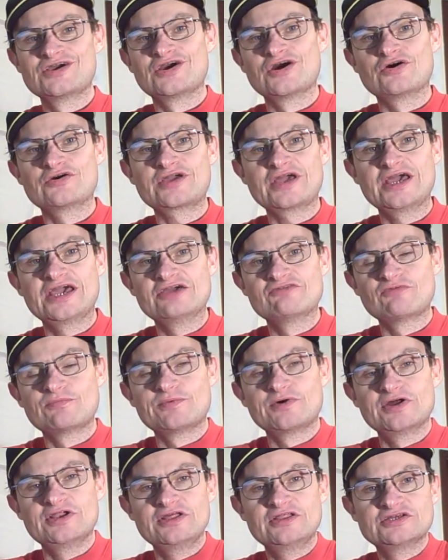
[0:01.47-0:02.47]
Okay
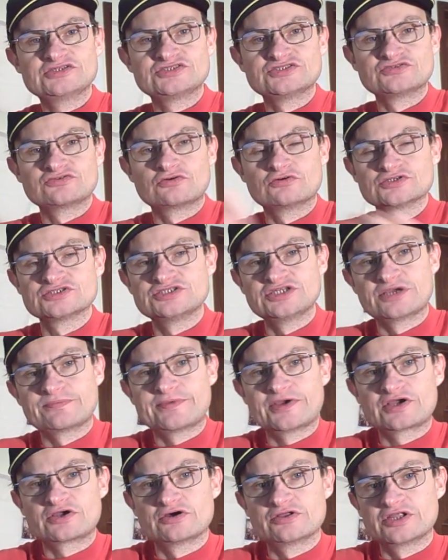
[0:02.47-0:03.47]
everybody, this is of course Nick
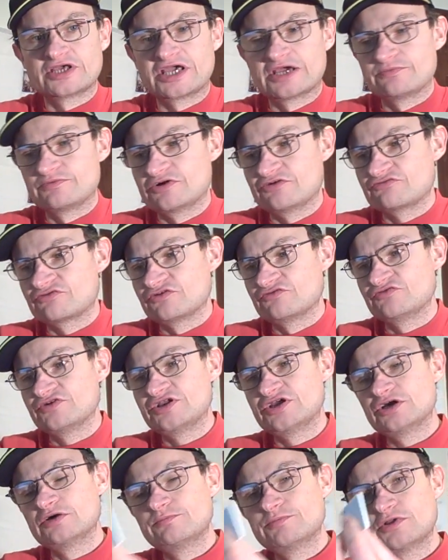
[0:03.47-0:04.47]
back on the Get Me Off Grid
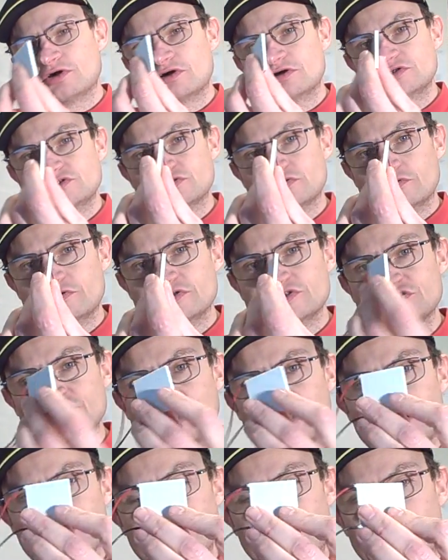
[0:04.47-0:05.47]
video blog, talking
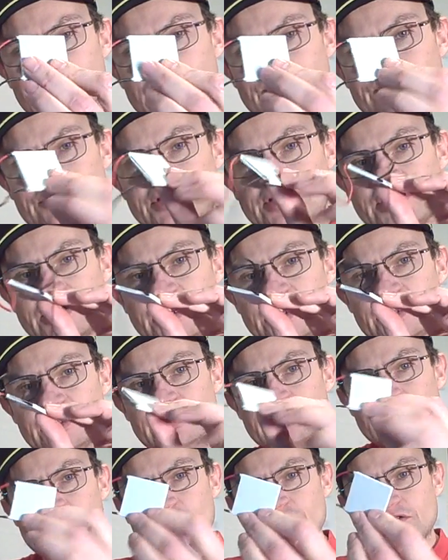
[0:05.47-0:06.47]
today about my
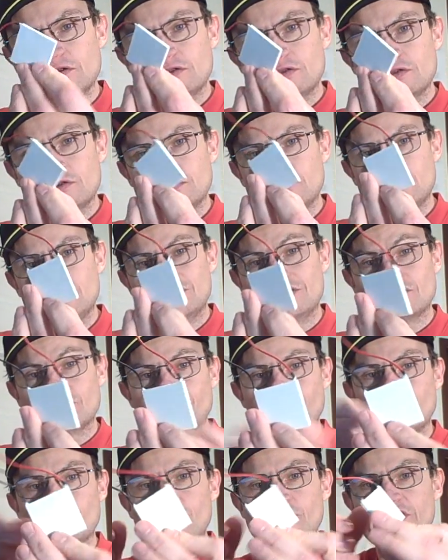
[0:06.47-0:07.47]
little
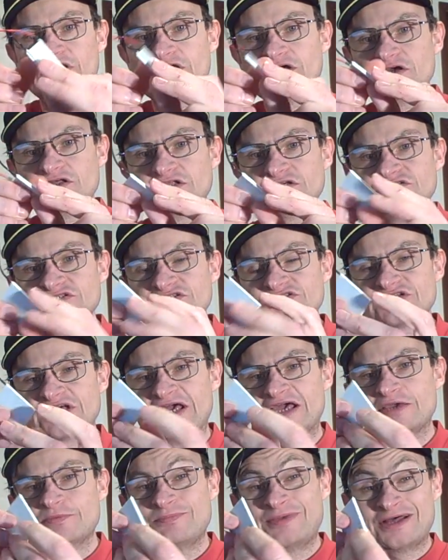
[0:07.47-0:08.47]
toy here. This is
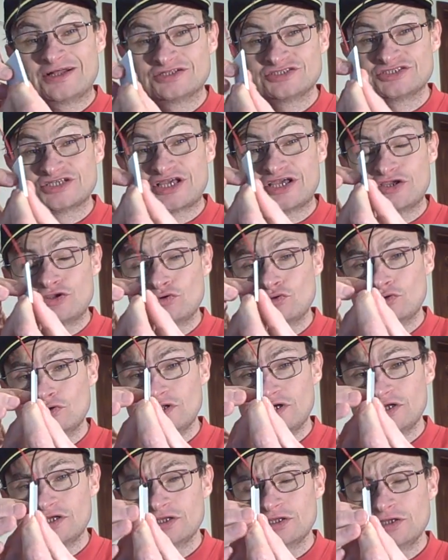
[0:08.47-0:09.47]
a Peltier
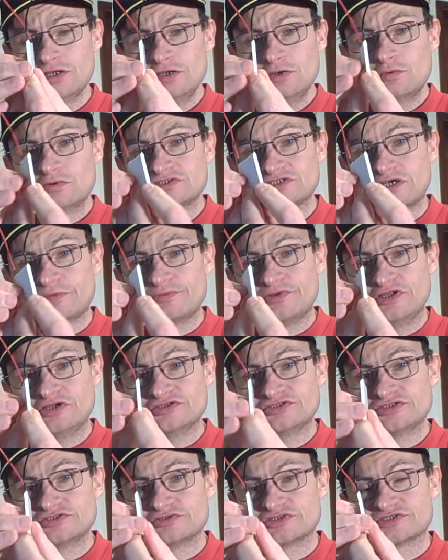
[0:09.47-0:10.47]
cooler which I've been
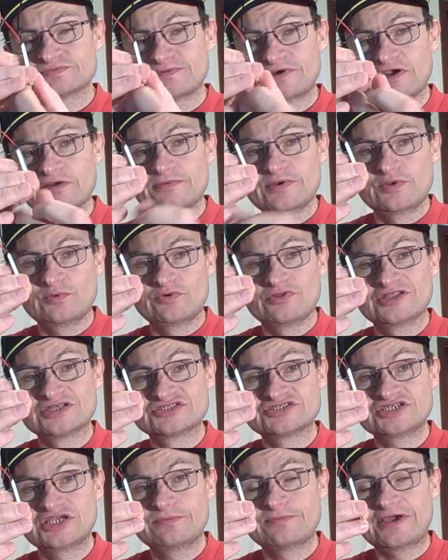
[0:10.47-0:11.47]
using to experiment with the
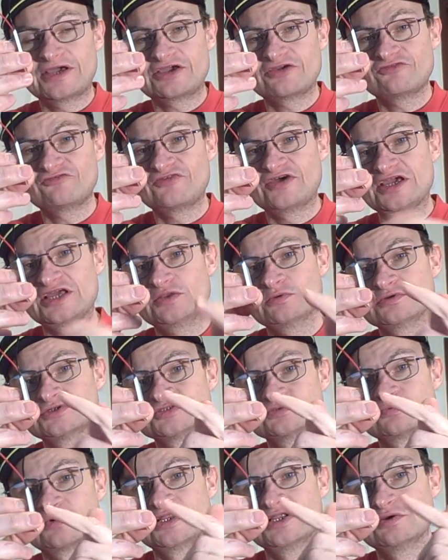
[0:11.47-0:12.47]
Seebeck effect,
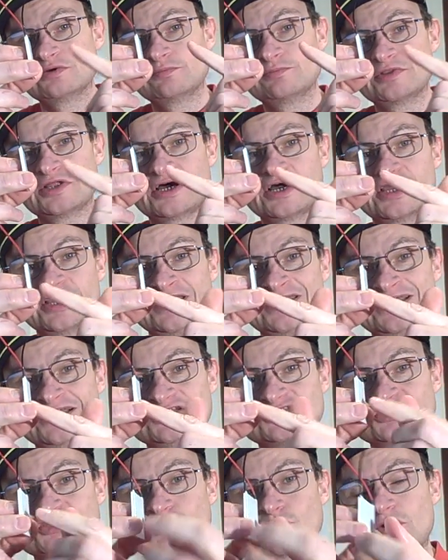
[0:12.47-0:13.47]
which is when you apply
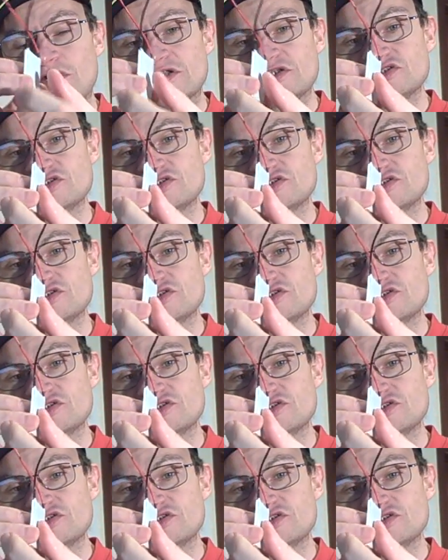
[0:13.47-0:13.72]
heats to one